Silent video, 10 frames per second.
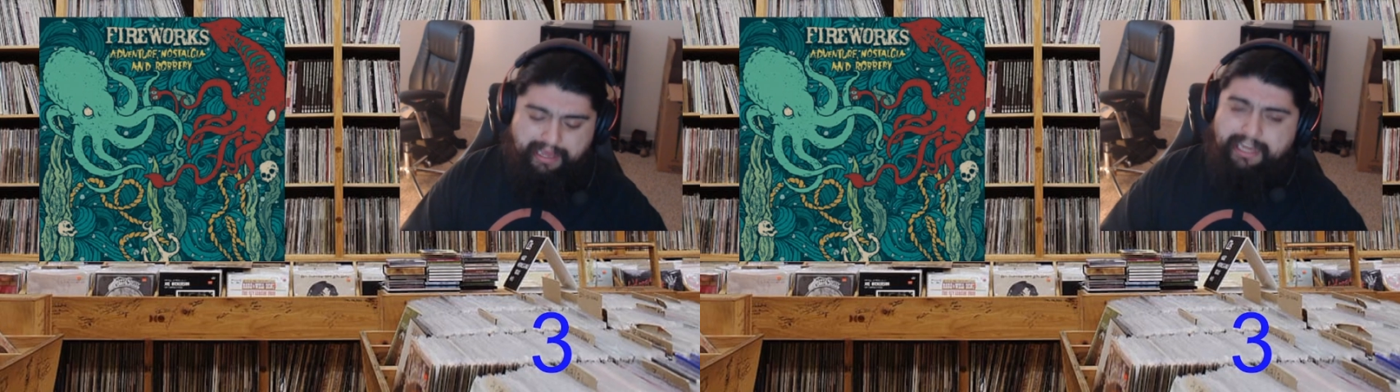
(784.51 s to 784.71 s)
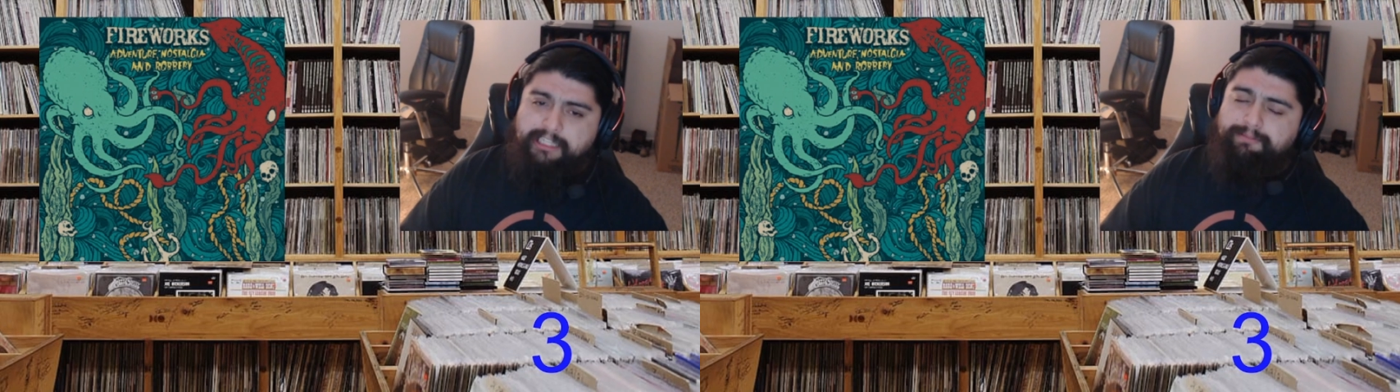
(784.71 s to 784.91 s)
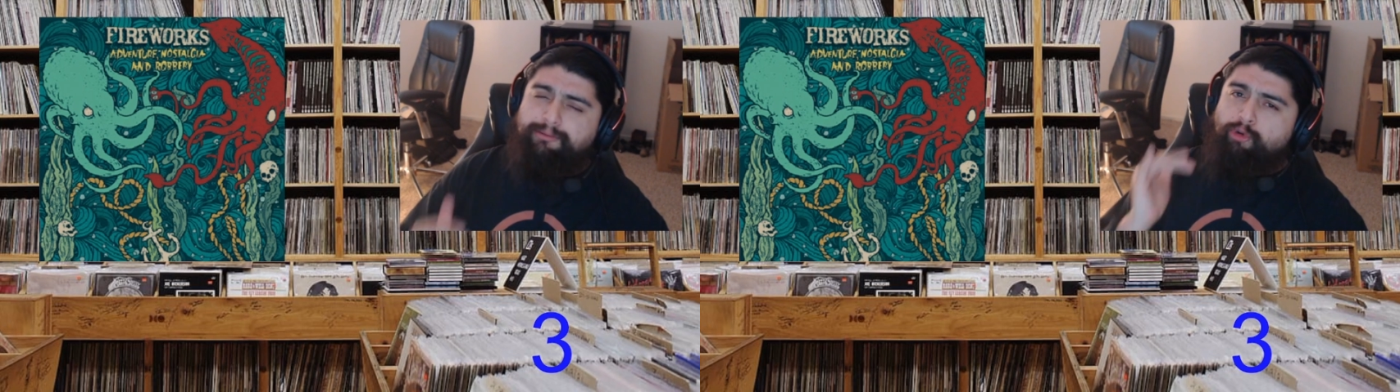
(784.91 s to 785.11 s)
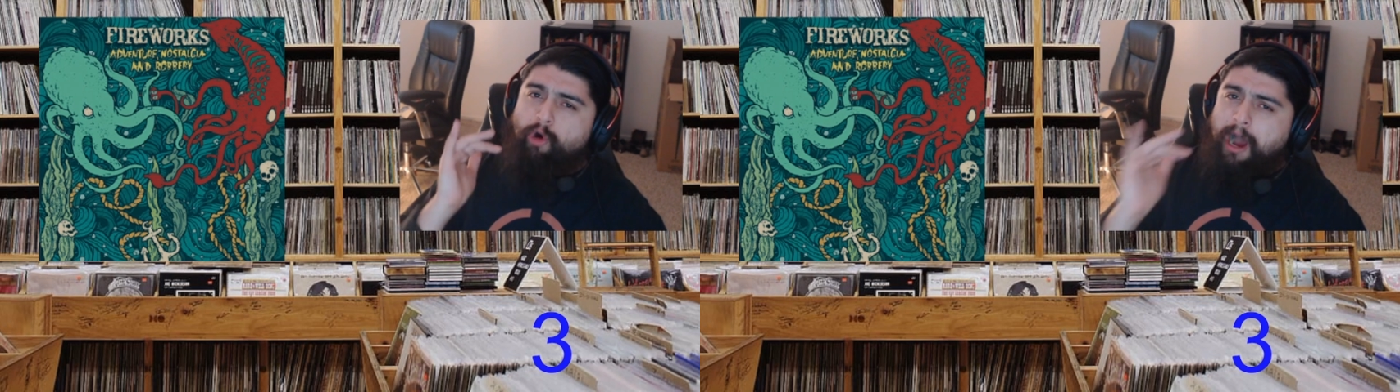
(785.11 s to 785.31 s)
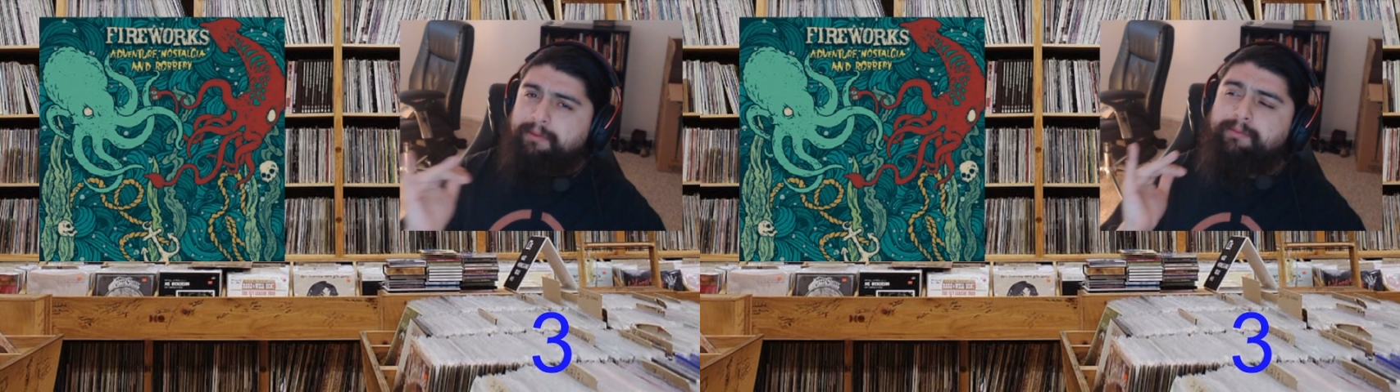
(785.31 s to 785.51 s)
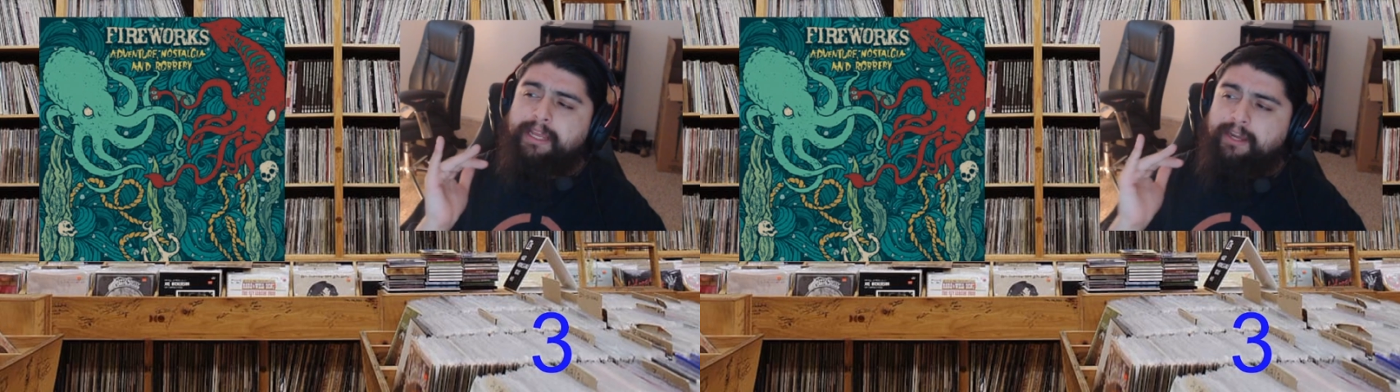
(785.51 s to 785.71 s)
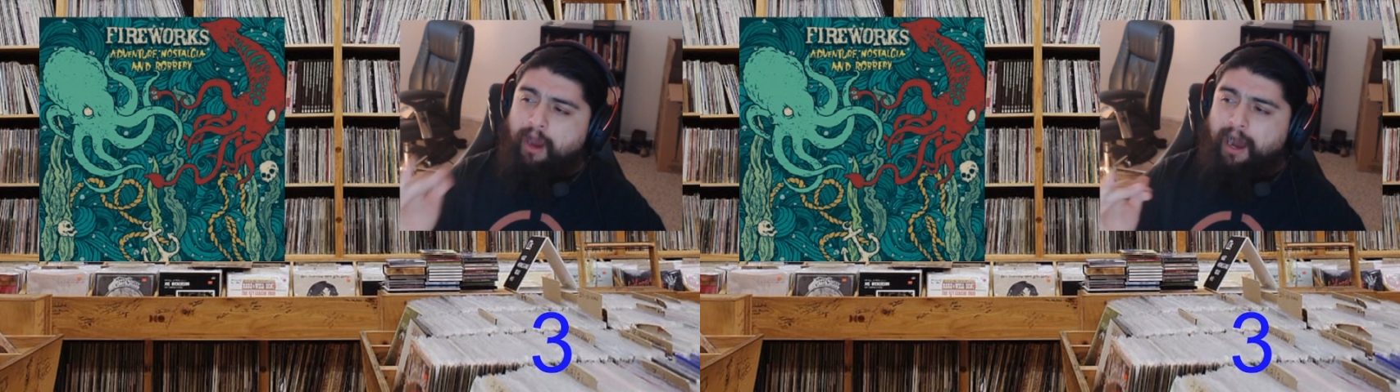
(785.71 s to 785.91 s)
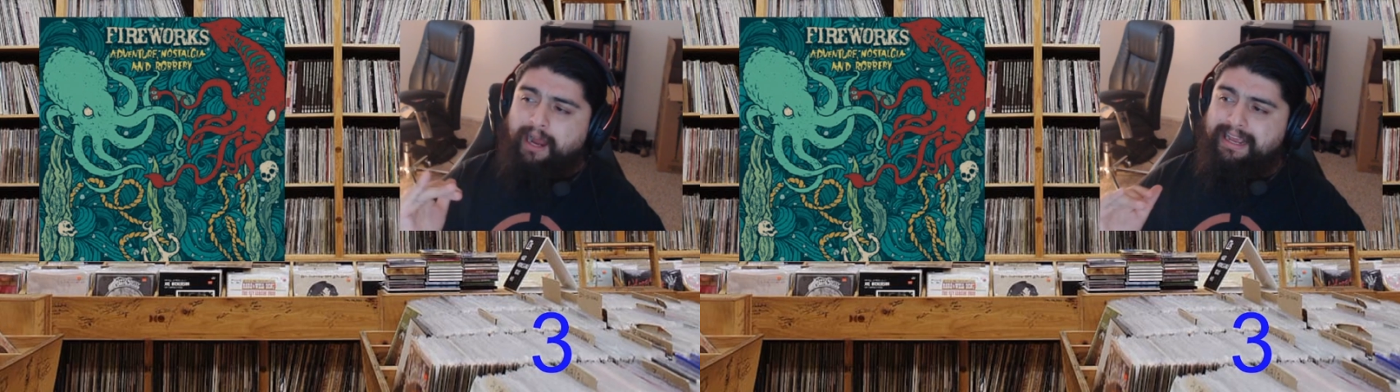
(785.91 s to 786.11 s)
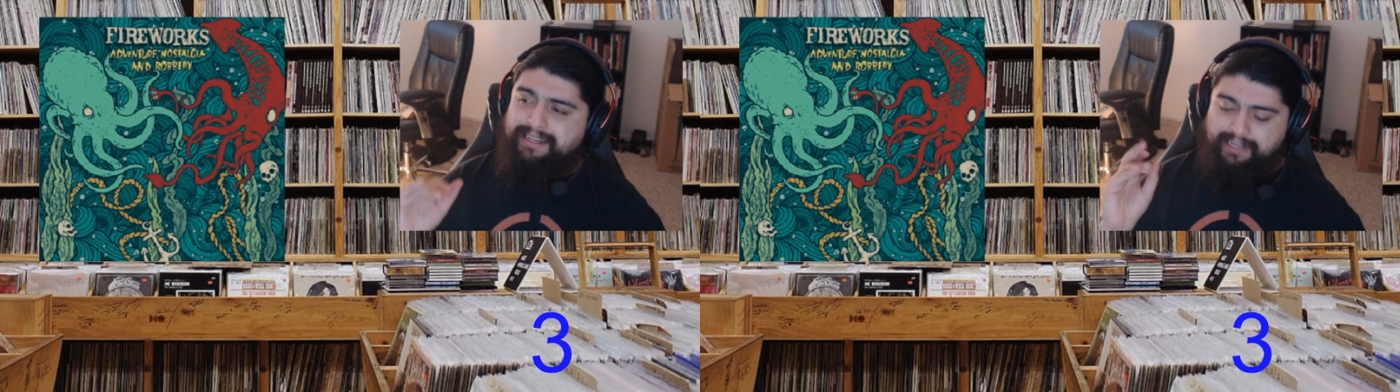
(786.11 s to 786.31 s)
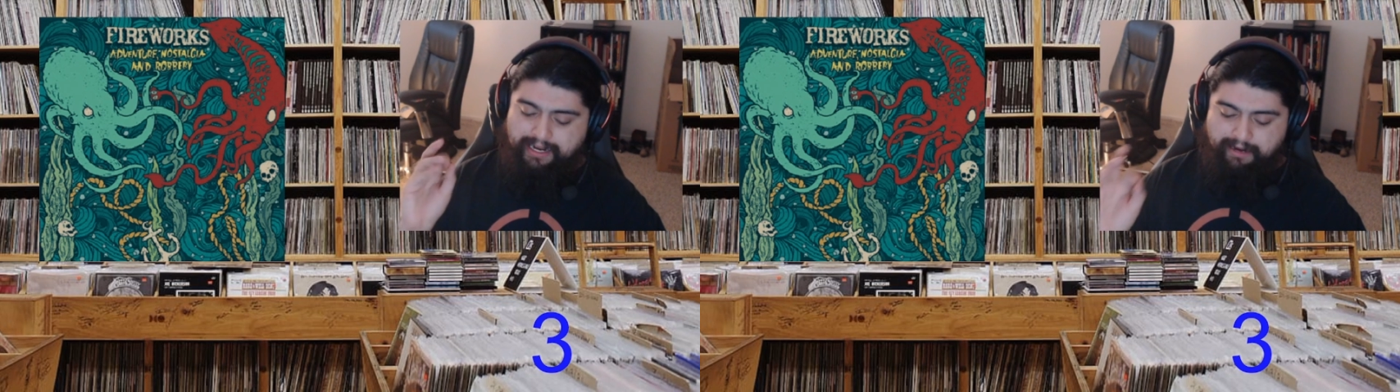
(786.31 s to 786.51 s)
It's probably not
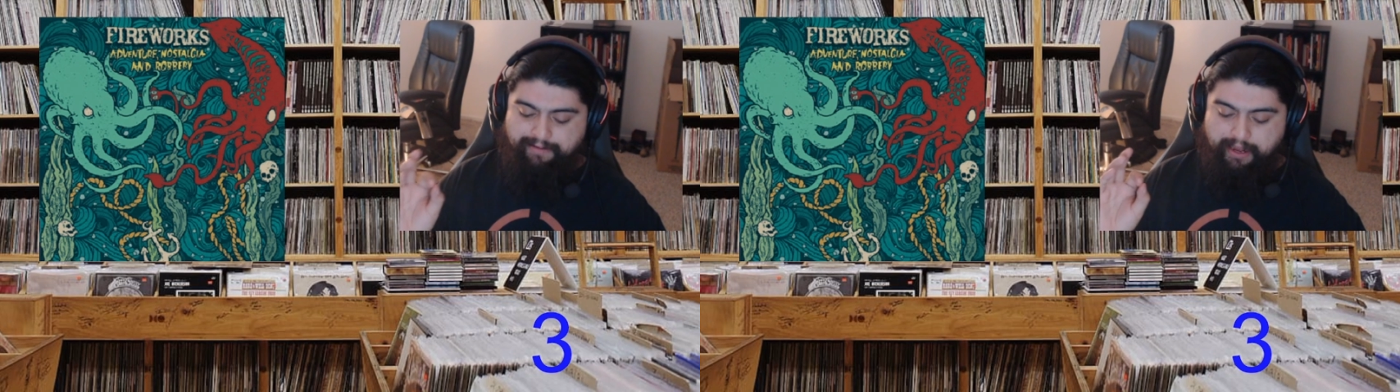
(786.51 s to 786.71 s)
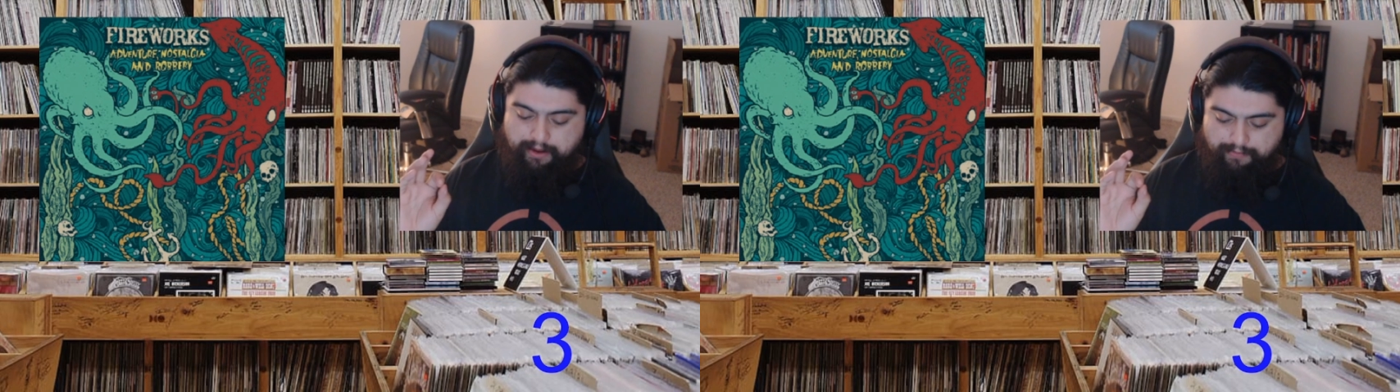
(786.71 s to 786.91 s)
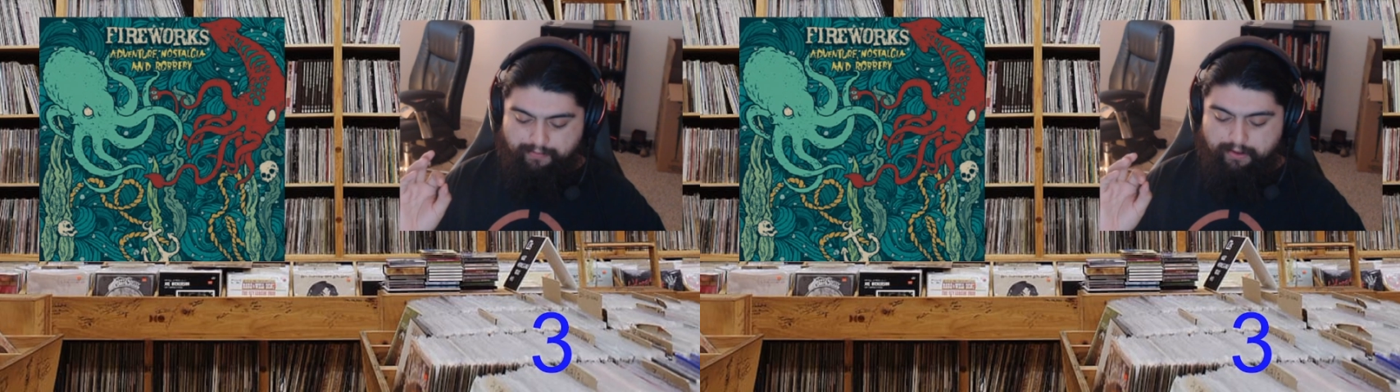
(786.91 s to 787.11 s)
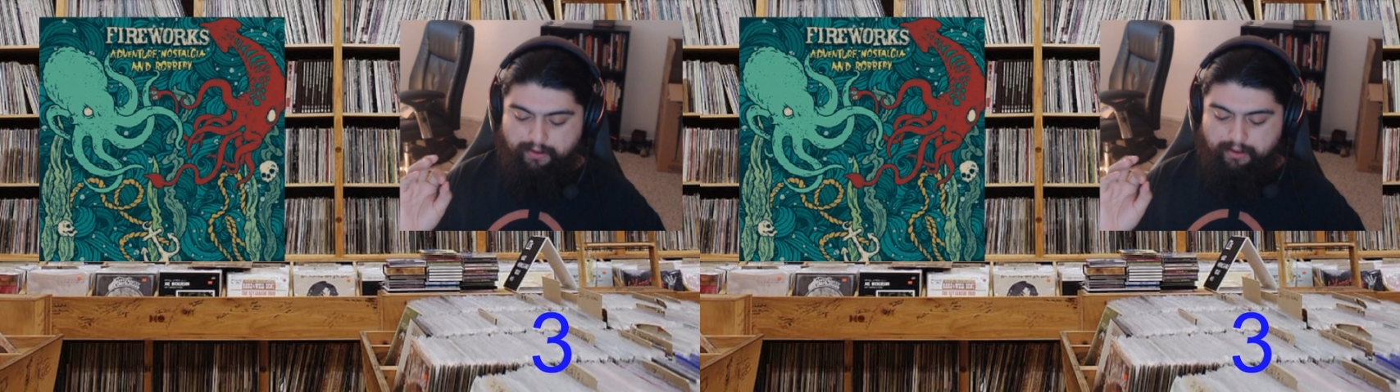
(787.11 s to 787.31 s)
as innovative